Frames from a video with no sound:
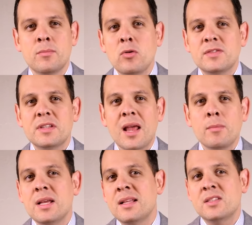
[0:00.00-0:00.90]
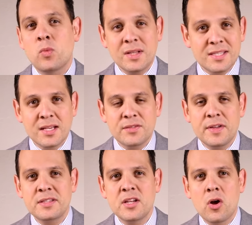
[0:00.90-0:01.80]
Most of the time it's one size
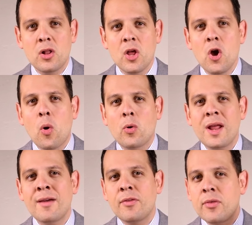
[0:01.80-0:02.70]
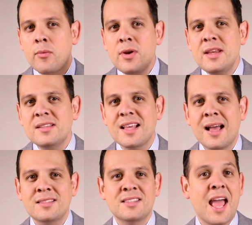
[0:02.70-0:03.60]
fits it all, or they have three
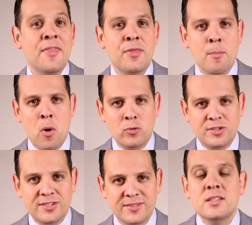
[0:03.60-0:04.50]
sizes at the most.